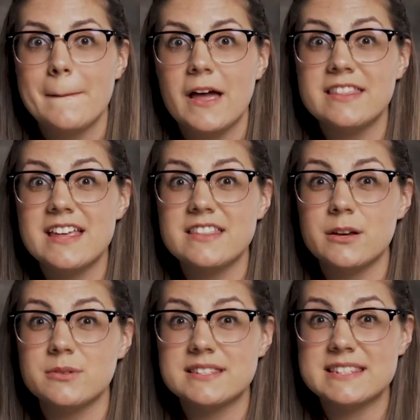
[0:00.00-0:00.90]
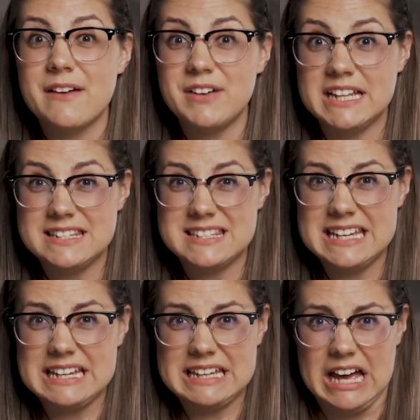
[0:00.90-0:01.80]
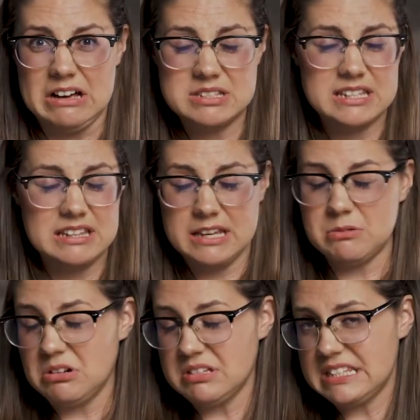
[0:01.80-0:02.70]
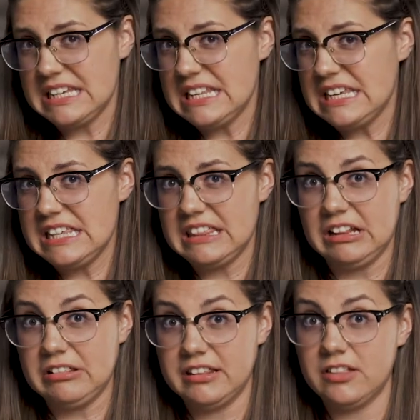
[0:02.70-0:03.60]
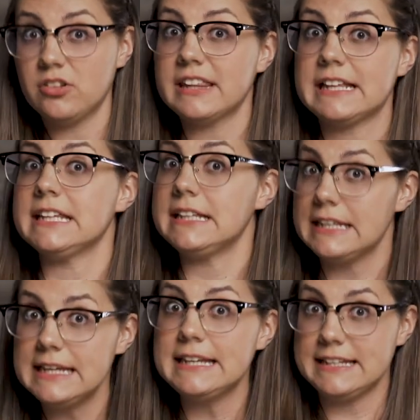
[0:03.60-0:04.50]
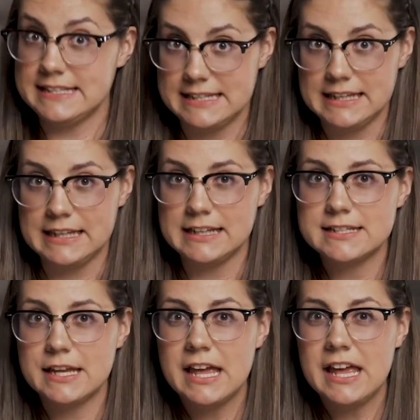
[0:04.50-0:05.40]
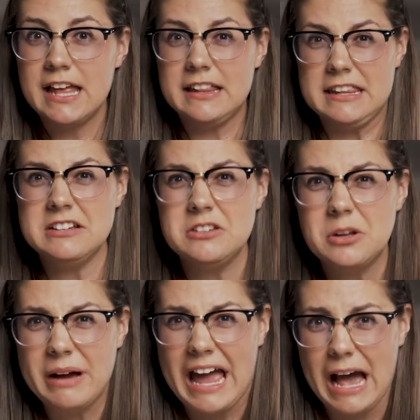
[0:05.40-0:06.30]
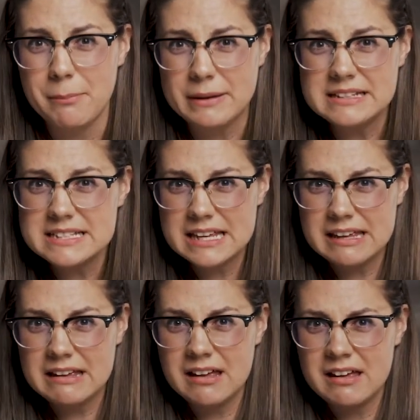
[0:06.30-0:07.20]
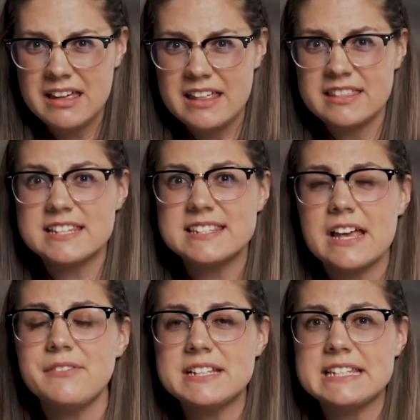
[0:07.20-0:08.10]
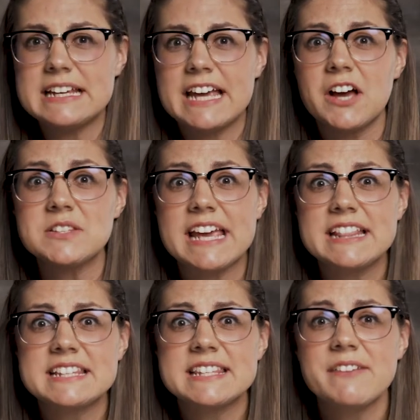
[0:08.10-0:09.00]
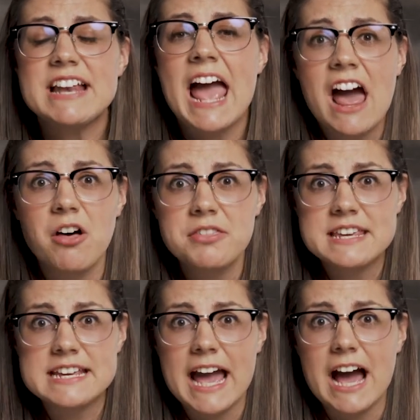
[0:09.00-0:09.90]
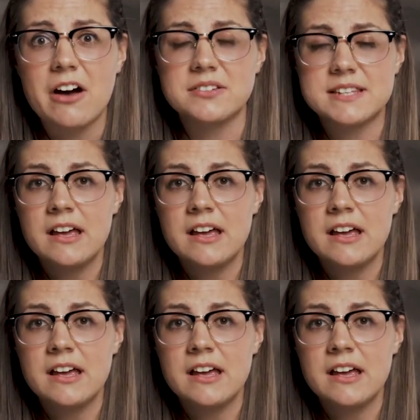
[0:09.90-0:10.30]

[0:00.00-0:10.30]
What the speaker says: And then there were 7 sick cows. They were all skinny. They looked like they needed to eat. And then you know what happened? The 7 sick cows ate the 7 healthy cows.